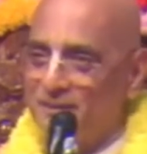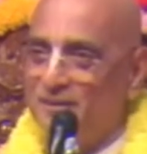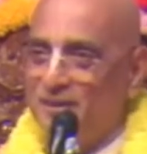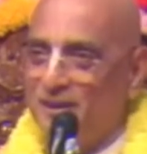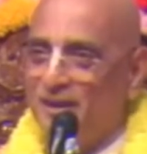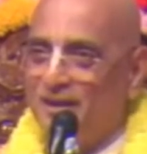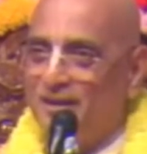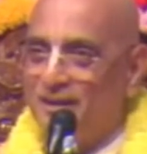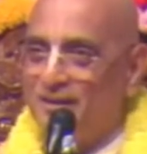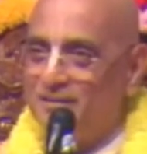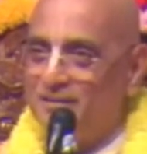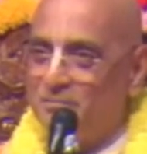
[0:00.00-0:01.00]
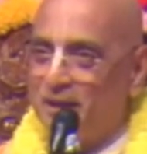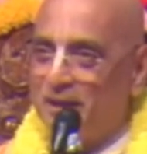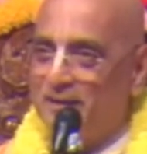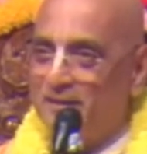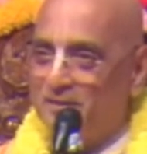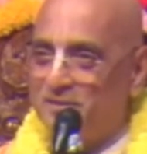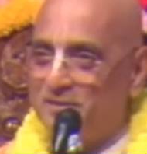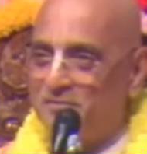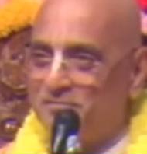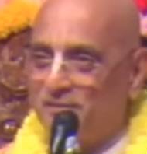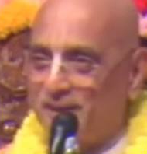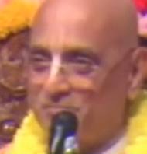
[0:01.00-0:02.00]
It is a benediction for
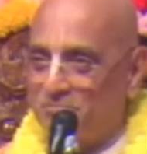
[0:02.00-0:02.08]
them.